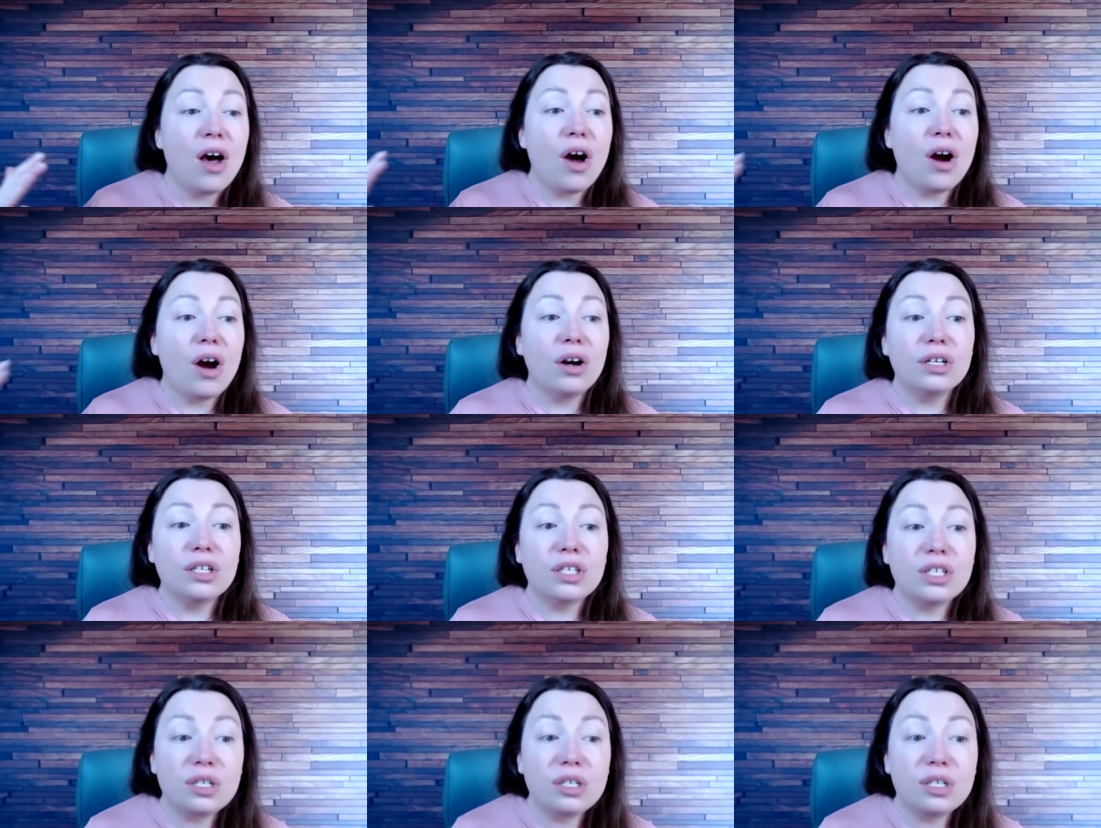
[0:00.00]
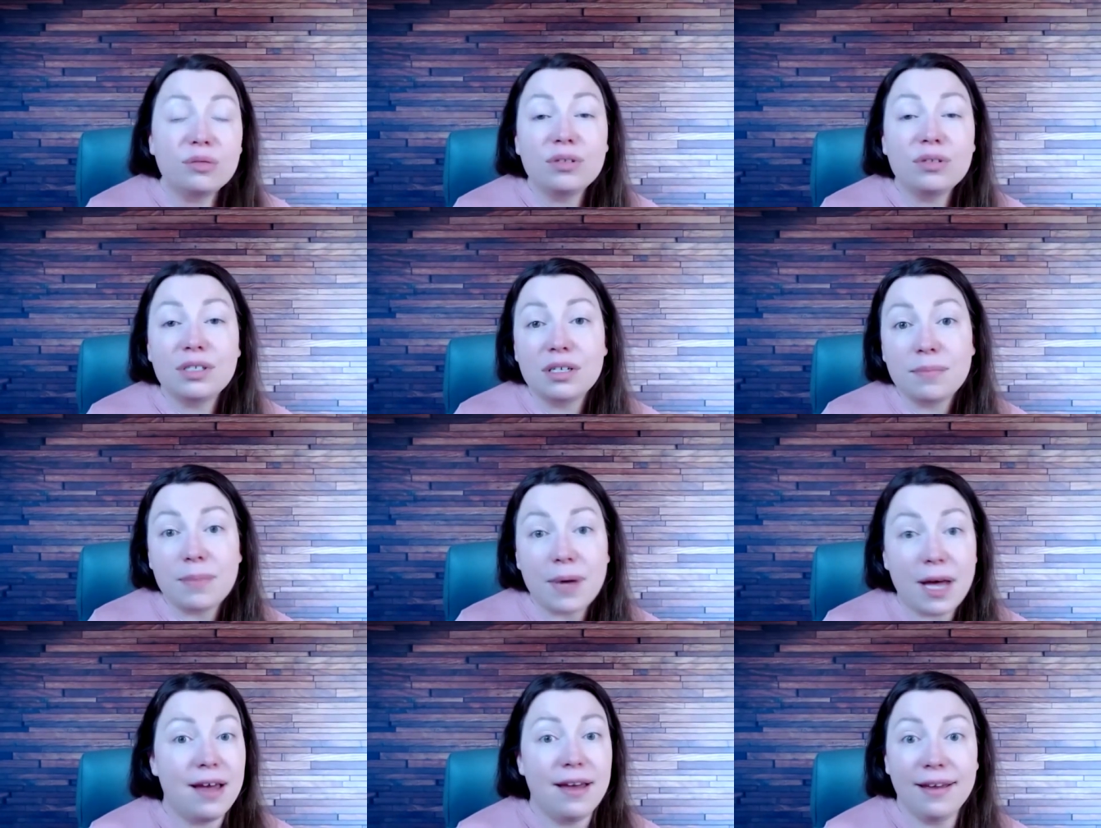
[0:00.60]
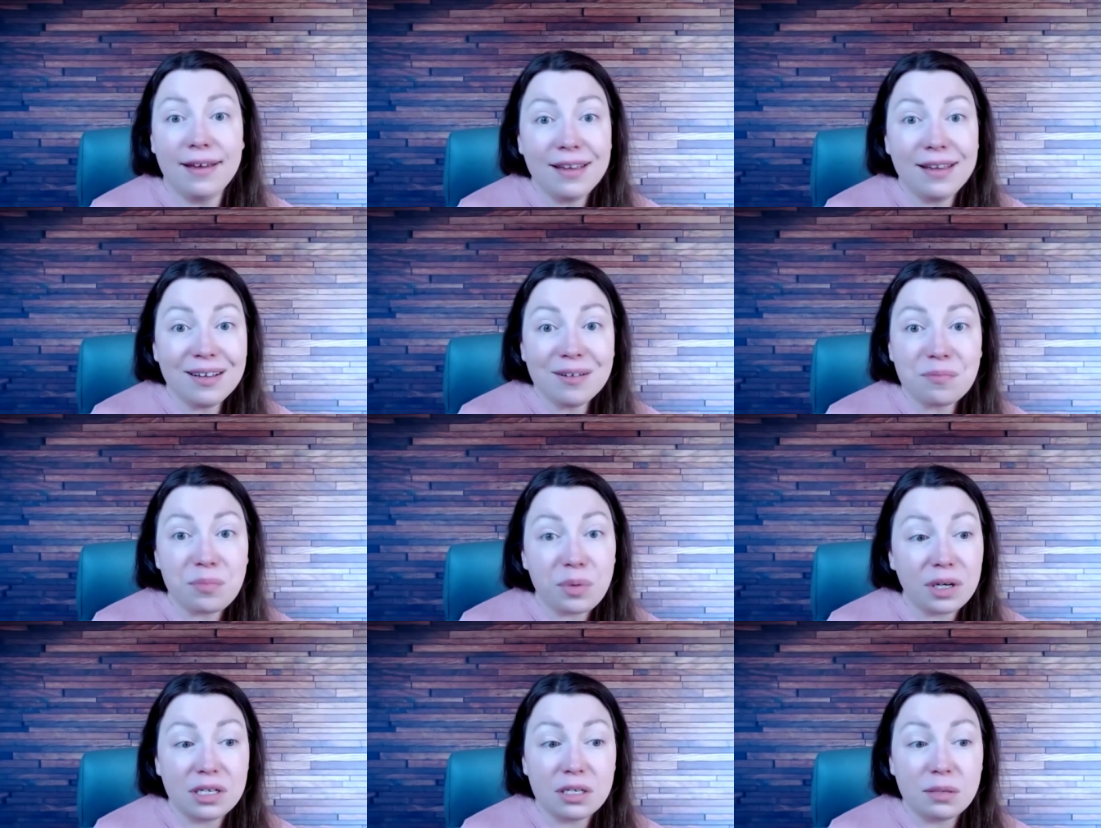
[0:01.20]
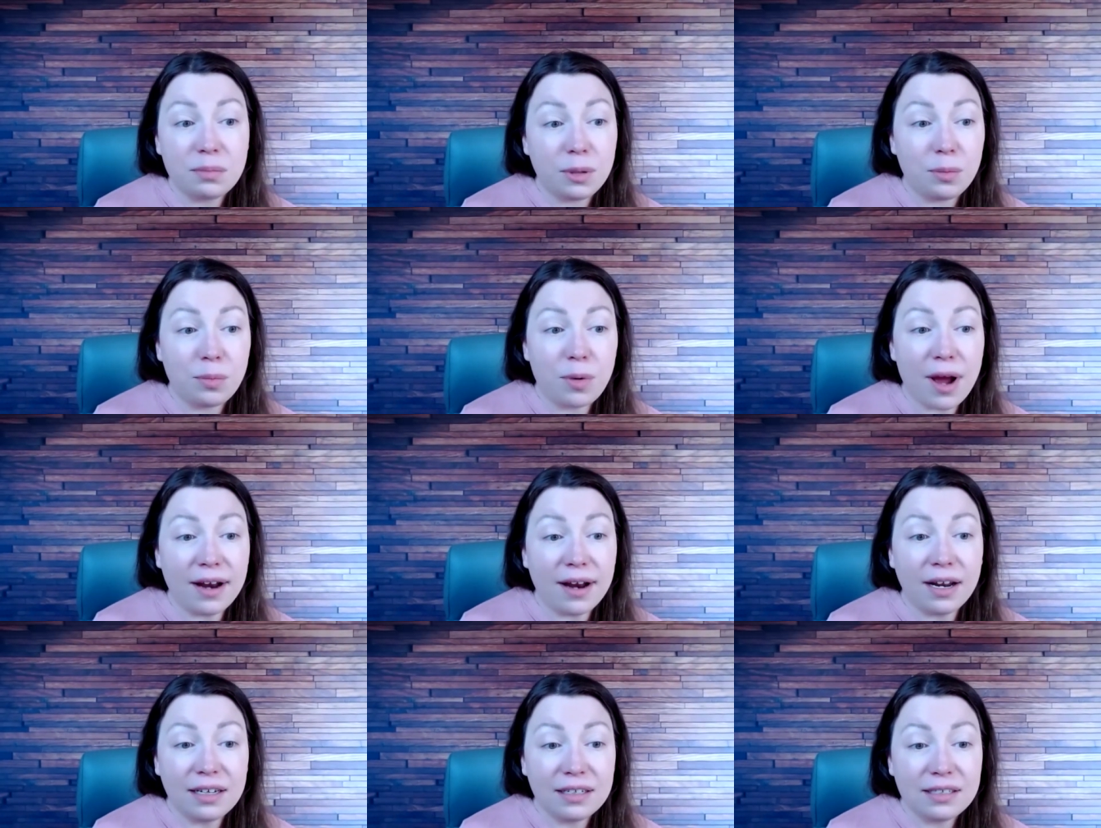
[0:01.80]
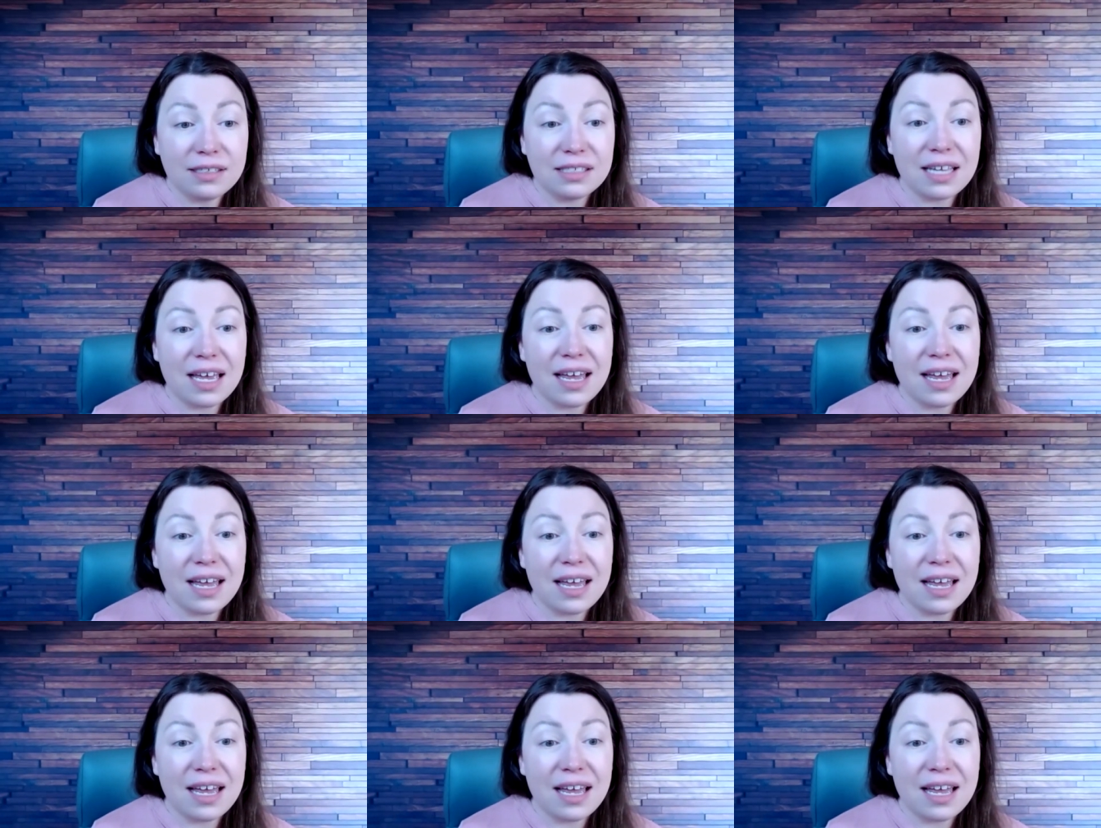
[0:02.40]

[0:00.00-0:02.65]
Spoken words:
are used to buying printable products,